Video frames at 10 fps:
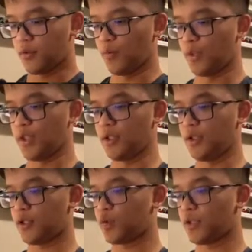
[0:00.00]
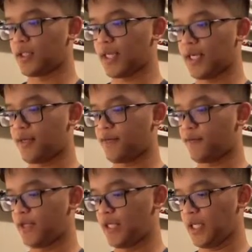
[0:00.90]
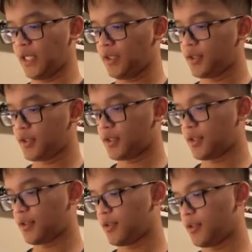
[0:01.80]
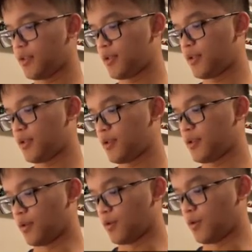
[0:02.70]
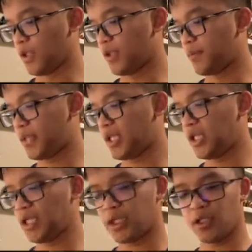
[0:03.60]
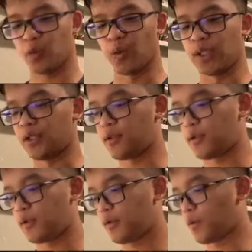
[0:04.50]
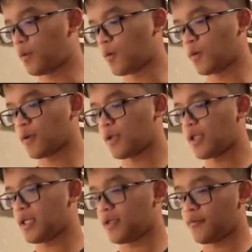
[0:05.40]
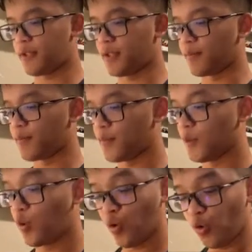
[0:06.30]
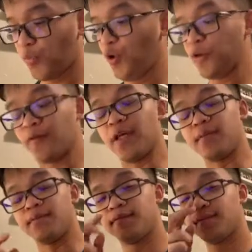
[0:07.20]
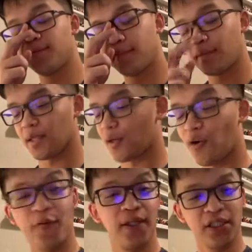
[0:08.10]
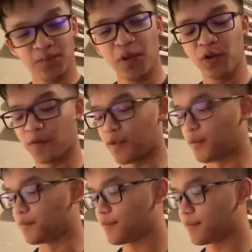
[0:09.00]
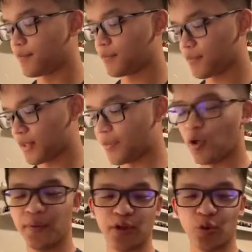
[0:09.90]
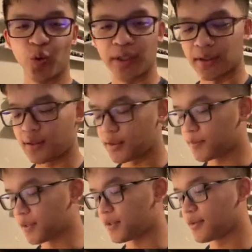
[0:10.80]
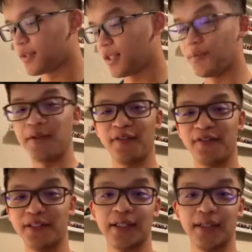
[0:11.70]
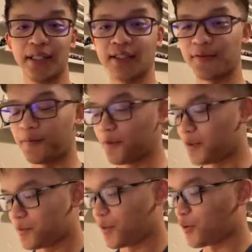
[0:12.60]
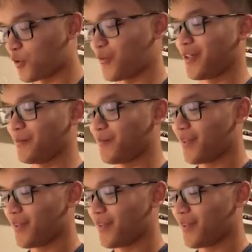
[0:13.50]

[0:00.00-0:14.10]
Will this one have the hex? Or will it be the other one? Or none of them? Or both of them? Hopefully it's both of them. I'm hoping just one at least, but it'd be nice if it was both of them.